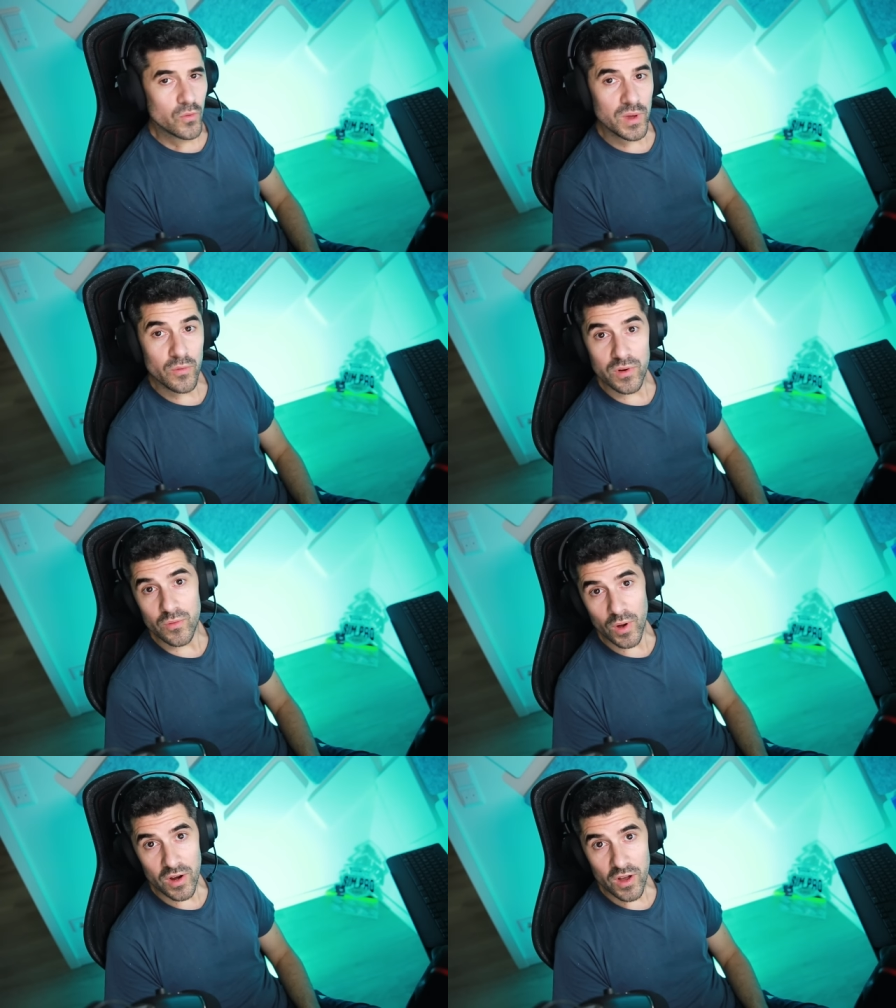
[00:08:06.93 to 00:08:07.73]
We will
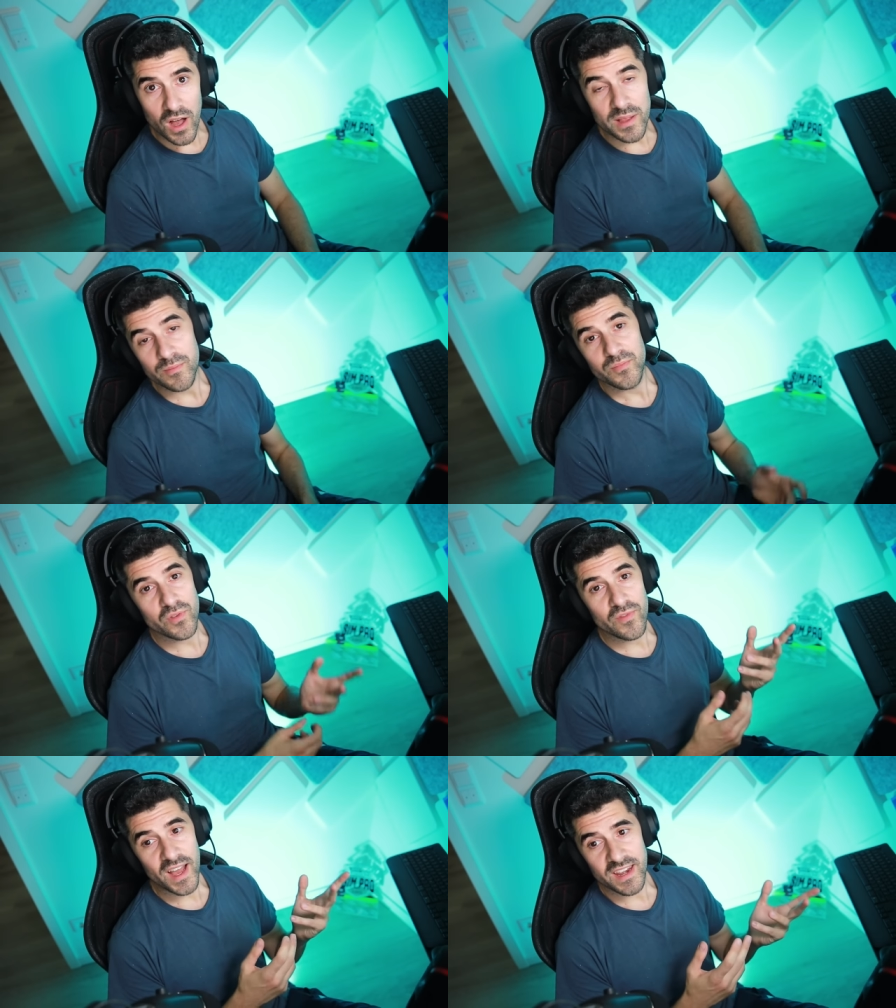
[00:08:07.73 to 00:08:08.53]
work on
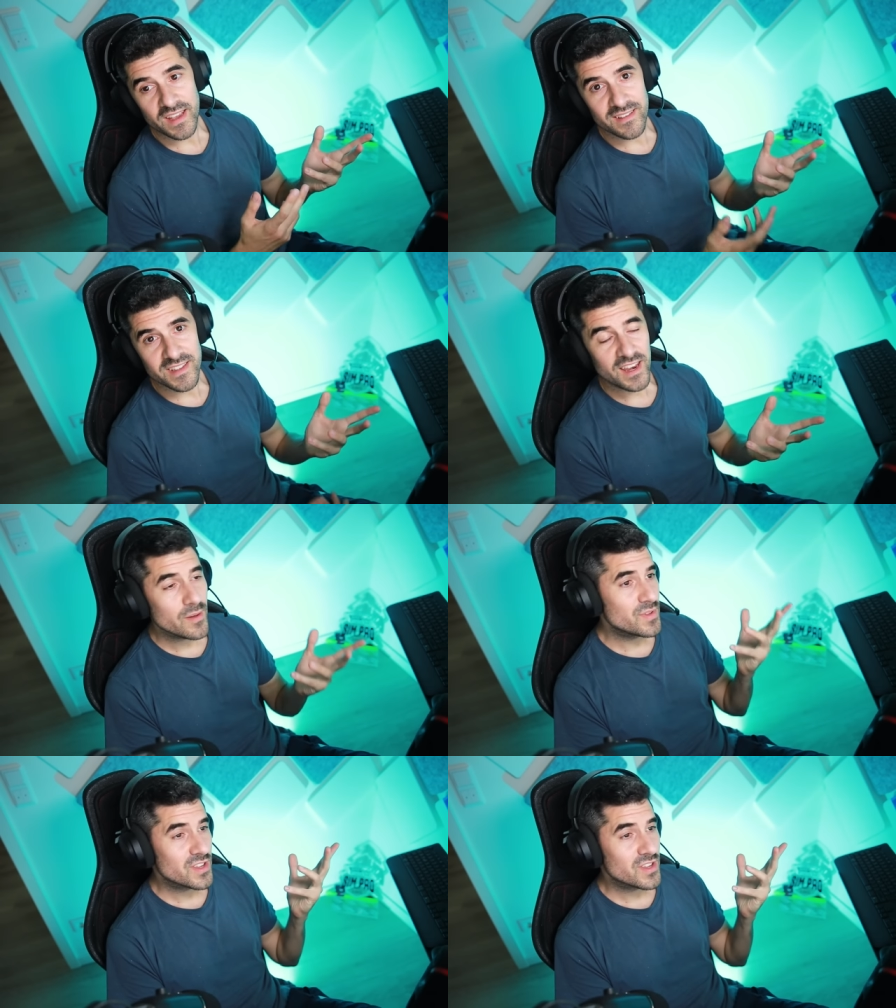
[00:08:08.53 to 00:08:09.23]
providing setups.